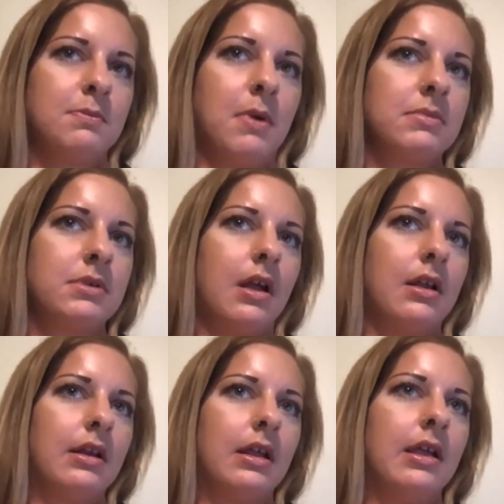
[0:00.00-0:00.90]
Bumstead
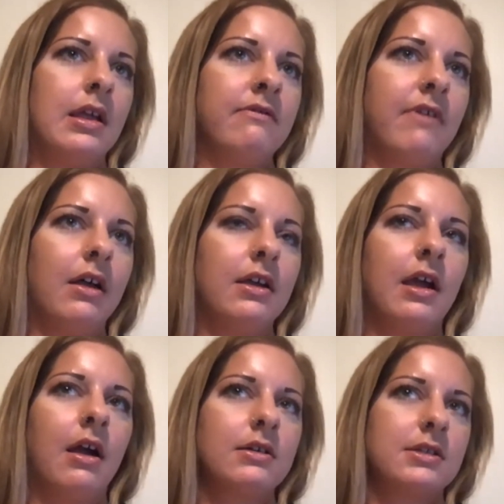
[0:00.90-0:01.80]
and Ian
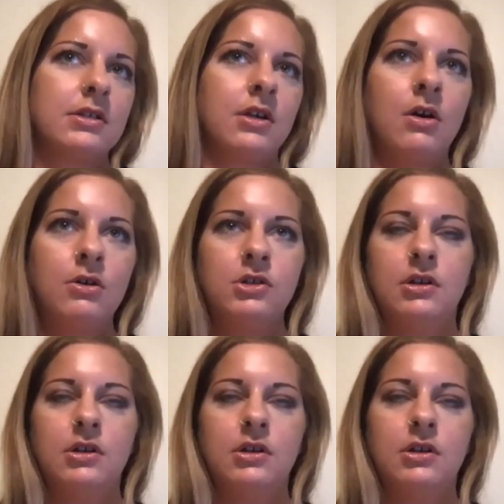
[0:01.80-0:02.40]
Valier is his coach,